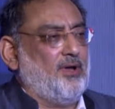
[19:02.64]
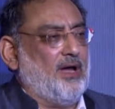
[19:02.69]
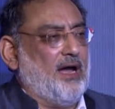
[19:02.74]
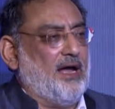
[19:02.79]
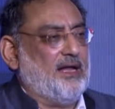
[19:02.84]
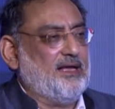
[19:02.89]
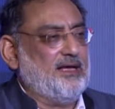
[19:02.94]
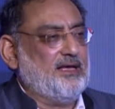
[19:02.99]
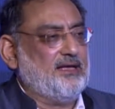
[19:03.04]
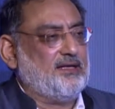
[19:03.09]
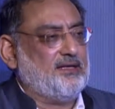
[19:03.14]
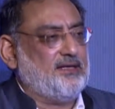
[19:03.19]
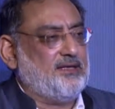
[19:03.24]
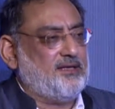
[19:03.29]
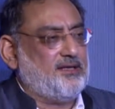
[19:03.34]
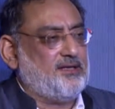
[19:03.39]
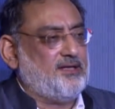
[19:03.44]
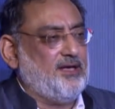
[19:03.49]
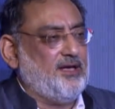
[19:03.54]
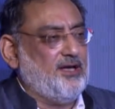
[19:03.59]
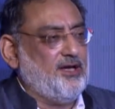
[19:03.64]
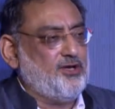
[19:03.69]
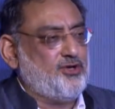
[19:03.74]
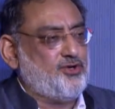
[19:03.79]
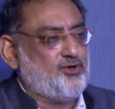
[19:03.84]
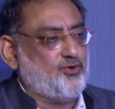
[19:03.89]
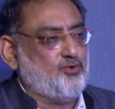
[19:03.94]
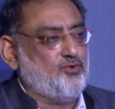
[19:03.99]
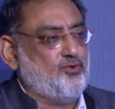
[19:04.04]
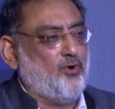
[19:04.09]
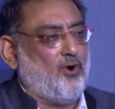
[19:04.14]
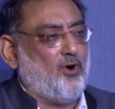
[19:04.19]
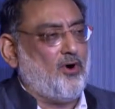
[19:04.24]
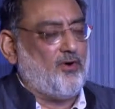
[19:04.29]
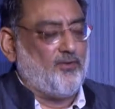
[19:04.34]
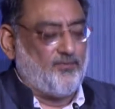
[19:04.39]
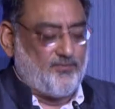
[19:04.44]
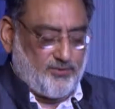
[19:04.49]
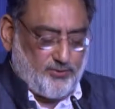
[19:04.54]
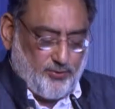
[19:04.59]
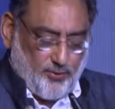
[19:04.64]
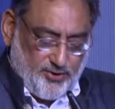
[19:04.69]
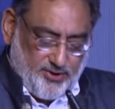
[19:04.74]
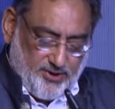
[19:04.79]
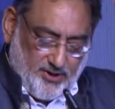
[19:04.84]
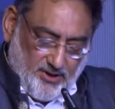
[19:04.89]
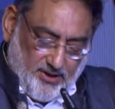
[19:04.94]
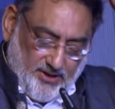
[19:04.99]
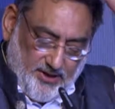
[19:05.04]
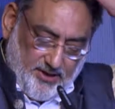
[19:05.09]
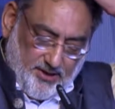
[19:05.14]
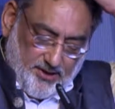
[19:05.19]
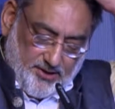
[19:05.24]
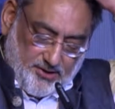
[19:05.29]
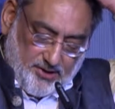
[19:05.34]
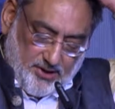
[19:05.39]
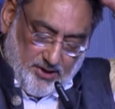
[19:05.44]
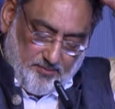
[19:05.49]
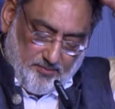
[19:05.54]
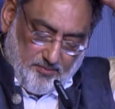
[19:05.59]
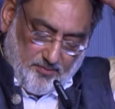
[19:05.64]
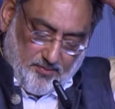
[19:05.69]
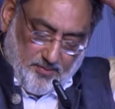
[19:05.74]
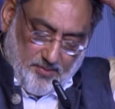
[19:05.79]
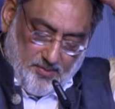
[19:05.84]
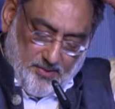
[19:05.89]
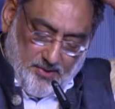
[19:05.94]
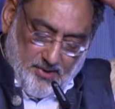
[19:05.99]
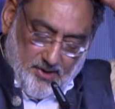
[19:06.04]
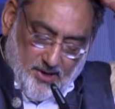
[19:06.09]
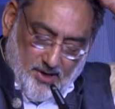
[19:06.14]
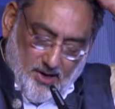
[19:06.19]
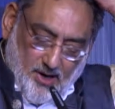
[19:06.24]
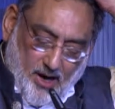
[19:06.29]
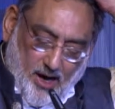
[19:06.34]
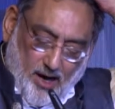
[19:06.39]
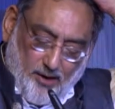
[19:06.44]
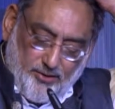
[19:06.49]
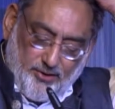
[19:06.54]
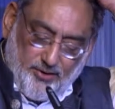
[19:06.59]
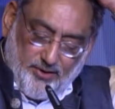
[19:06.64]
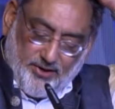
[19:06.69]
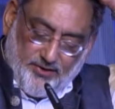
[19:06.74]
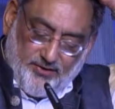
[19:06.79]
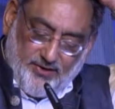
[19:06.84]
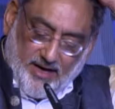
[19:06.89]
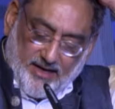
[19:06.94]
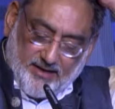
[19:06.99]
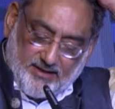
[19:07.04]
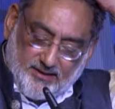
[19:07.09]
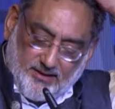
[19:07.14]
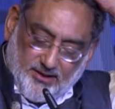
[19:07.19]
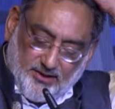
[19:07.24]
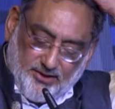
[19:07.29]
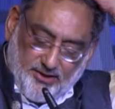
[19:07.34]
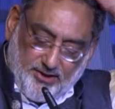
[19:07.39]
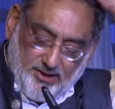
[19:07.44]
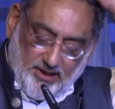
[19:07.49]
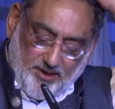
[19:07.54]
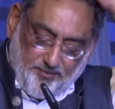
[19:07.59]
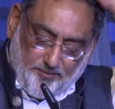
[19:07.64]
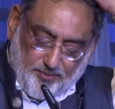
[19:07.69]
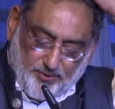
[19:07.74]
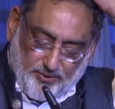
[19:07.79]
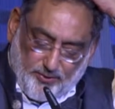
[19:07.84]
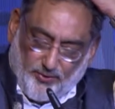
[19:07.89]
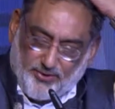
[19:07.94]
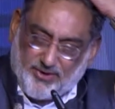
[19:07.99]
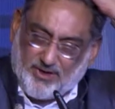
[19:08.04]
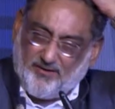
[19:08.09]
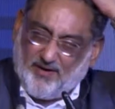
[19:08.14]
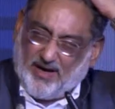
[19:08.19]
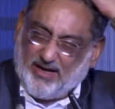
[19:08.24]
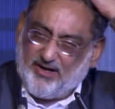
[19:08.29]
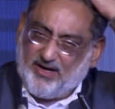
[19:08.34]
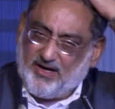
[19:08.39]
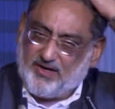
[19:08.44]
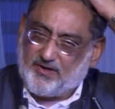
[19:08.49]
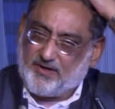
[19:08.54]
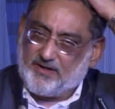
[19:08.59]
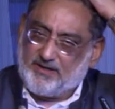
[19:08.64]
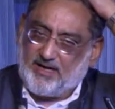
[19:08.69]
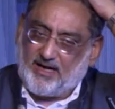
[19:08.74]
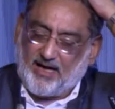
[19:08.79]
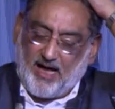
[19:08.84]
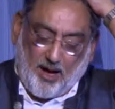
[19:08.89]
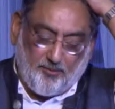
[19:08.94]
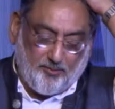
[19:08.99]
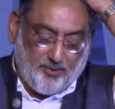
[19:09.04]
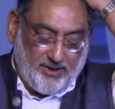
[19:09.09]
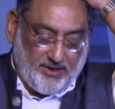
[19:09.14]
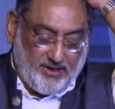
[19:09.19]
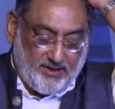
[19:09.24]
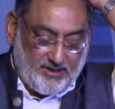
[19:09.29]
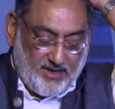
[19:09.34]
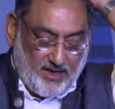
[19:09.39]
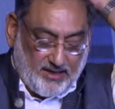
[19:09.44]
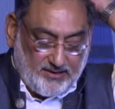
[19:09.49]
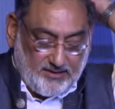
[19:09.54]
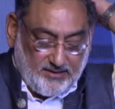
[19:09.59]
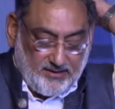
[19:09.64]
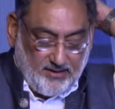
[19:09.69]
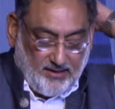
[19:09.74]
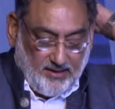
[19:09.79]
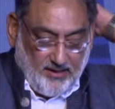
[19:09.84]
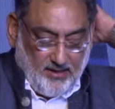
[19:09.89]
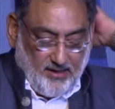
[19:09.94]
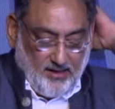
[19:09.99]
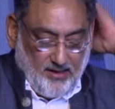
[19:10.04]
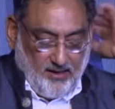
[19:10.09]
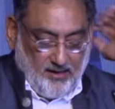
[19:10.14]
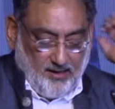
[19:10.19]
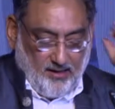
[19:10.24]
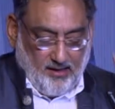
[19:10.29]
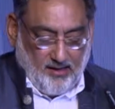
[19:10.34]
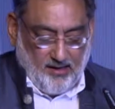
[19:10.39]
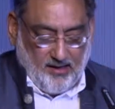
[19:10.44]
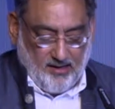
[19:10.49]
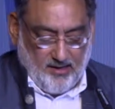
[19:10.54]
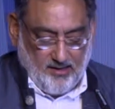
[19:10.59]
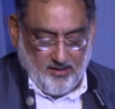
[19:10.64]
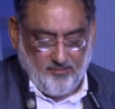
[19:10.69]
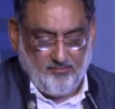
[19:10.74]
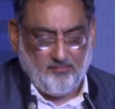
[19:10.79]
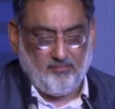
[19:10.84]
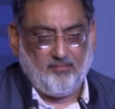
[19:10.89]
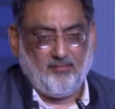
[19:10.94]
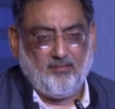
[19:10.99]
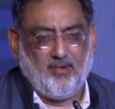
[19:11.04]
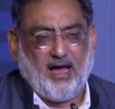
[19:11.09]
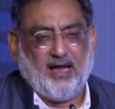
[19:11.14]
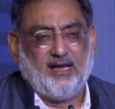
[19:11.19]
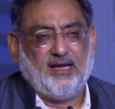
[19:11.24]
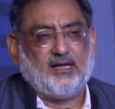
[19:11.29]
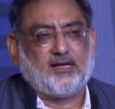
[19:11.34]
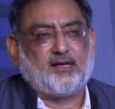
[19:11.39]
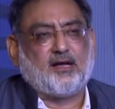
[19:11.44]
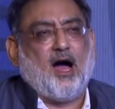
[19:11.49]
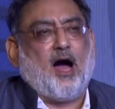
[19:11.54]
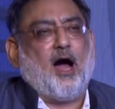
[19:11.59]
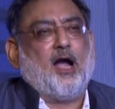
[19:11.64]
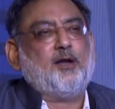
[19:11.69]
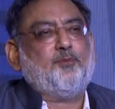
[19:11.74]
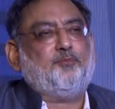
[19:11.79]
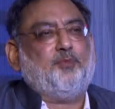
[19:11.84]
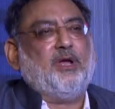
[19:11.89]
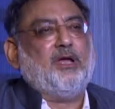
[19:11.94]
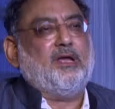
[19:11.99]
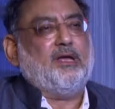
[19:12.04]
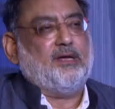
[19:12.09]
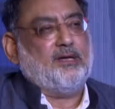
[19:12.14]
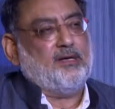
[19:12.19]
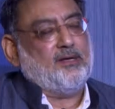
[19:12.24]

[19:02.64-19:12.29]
I think the issue of social leadership, how do you address the deep social variations that are happening in us? And it can't be